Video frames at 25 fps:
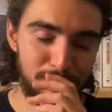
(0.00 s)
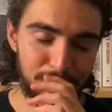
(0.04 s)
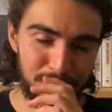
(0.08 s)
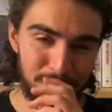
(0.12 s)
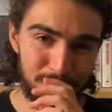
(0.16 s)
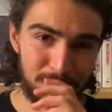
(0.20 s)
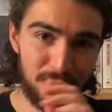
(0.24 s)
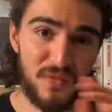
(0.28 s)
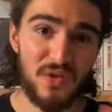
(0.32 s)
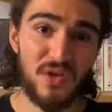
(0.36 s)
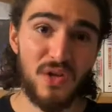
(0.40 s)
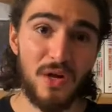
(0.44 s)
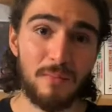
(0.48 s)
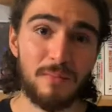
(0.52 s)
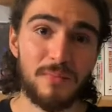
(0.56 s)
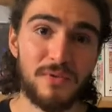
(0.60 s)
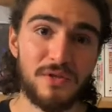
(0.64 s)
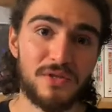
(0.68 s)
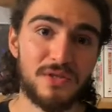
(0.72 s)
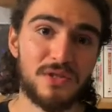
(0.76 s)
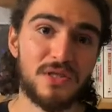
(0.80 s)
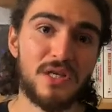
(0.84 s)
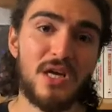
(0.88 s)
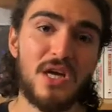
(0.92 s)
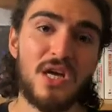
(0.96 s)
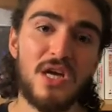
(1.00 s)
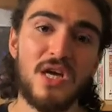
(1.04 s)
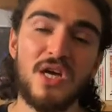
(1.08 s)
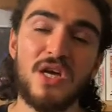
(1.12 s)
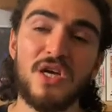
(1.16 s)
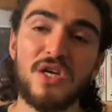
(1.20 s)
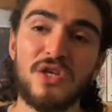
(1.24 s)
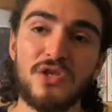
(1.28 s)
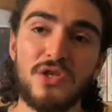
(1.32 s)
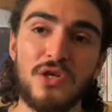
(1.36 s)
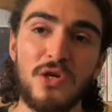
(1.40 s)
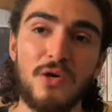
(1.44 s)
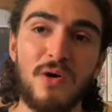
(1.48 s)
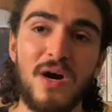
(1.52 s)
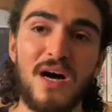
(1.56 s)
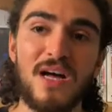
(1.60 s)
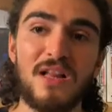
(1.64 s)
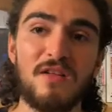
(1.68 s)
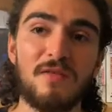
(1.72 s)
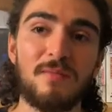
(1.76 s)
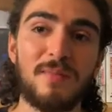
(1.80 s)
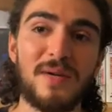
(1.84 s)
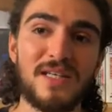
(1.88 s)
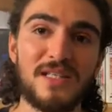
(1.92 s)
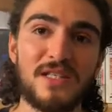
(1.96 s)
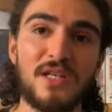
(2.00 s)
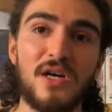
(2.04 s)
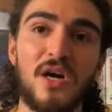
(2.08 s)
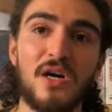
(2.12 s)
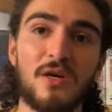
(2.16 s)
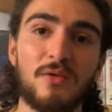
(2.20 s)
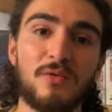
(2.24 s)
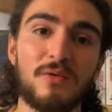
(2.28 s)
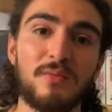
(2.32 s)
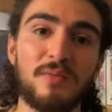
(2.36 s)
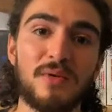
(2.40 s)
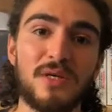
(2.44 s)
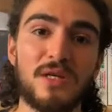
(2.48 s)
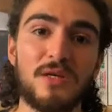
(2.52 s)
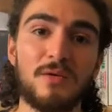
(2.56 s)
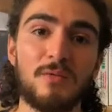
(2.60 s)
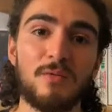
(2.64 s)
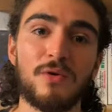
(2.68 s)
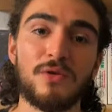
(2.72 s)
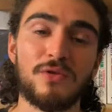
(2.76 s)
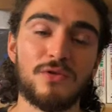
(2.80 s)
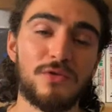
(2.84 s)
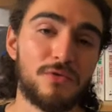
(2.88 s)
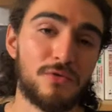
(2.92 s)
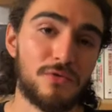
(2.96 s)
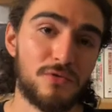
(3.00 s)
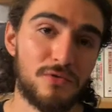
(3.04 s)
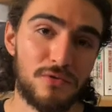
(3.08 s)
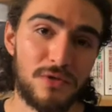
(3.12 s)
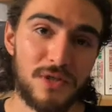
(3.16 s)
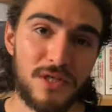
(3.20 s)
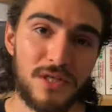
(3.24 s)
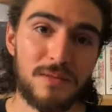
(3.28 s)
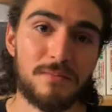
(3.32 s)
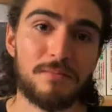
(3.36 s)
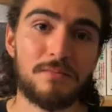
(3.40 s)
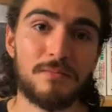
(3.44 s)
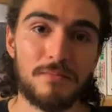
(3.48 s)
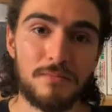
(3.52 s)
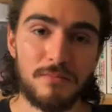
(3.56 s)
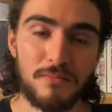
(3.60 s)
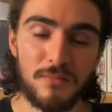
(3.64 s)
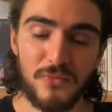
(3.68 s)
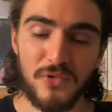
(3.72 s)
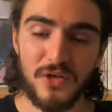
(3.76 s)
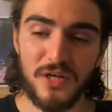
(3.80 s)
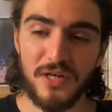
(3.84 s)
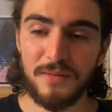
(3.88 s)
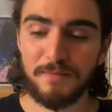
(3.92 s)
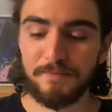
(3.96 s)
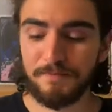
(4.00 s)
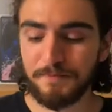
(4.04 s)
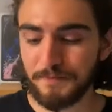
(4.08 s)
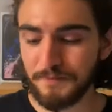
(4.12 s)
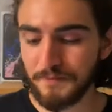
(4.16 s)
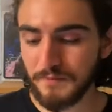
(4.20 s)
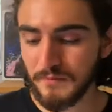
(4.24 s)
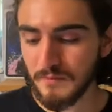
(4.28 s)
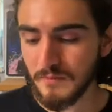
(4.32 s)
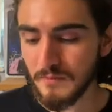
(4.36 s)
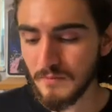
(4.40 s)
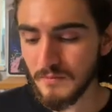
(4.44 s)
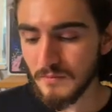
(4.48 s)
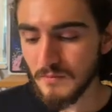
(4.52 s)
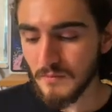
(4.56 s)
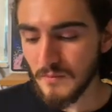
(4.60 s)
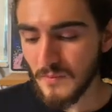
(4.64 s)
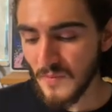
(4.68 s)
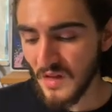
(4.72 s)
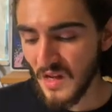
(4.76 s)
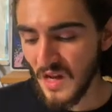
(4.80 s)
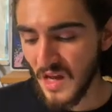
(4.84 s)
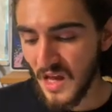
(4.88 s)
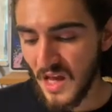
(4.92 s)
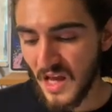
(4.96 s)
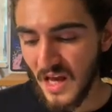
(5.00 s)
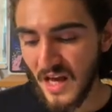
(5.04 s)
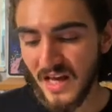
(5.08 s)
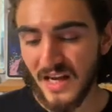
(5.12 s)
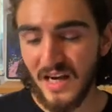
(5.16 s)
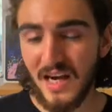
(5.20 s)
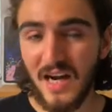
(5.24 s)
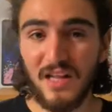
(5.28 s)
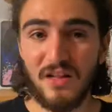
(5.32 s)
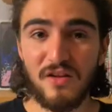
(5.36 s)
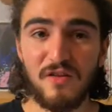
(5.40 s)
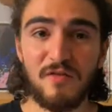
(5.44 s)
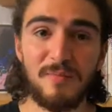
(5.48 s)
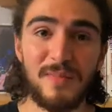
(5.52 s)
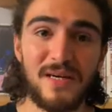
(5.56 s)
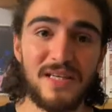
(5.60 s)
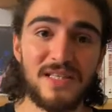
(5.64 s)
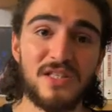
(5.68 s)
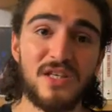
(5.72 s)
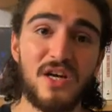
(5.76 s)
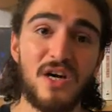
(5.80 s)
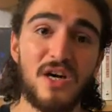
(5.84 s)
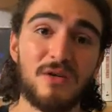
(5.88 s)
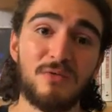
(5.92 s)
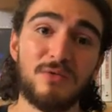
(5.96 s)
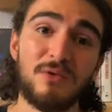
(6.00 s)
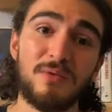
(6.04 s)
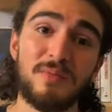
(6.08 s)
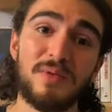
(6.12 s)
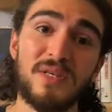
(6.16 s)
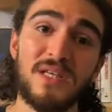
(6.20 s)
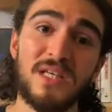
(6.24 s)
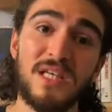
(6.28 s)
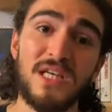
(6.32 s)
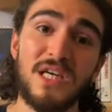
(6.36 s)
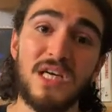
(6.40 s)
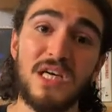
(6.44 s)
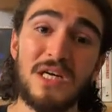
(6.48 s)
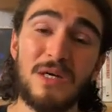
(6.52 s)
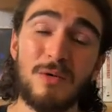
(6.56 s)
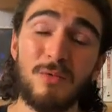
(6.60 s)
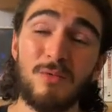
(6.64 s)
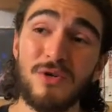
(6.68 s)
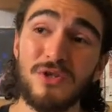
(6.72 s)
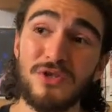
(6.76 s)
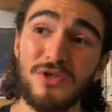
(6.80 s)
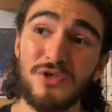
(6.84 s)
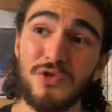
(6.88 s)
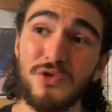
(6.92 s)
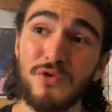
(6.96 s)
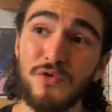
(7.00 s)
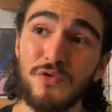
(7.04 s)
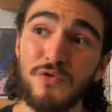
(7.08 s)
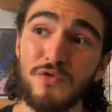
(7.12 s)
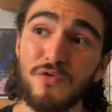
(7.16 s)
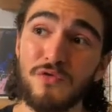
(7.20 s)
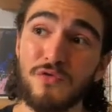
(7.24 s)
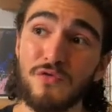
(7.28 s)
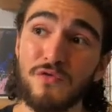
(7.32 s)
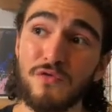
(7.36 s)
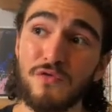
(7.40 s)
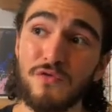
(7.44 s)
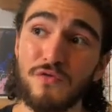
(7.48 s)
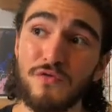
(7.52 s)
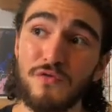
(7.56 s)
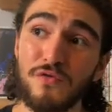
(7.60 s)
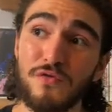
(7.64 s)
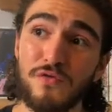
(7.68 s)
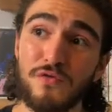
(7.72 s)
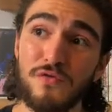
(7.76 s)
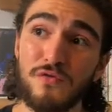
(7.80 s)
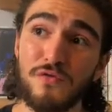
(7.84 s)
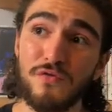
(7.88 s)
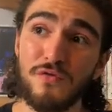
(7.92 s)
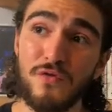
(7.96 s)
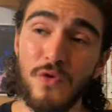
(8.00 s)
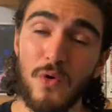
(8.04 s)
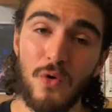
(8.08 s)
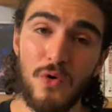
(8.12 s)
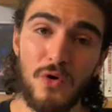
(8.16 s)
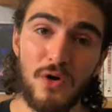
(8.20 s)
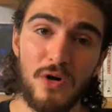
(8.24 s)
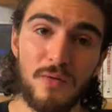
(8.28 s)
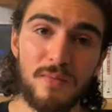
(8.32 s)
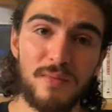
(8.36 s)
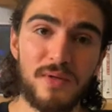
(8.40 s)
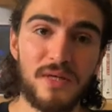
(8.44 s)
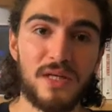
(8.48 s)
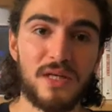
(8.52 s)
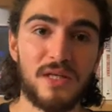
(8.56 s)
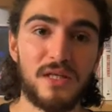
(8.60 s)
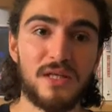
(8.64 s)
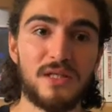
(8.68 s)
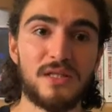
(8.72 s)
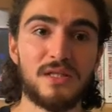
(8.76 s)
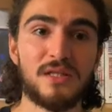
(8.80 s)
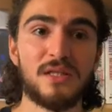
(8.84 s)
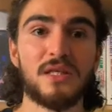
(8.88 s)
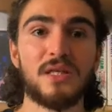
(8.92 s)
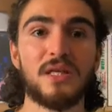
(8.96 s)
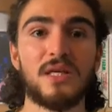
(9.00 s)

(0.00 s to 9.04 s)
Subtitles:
numbers. So I love my dog would be 1, 2, 3, right? And I love my dog would be 1, 2, 4, because it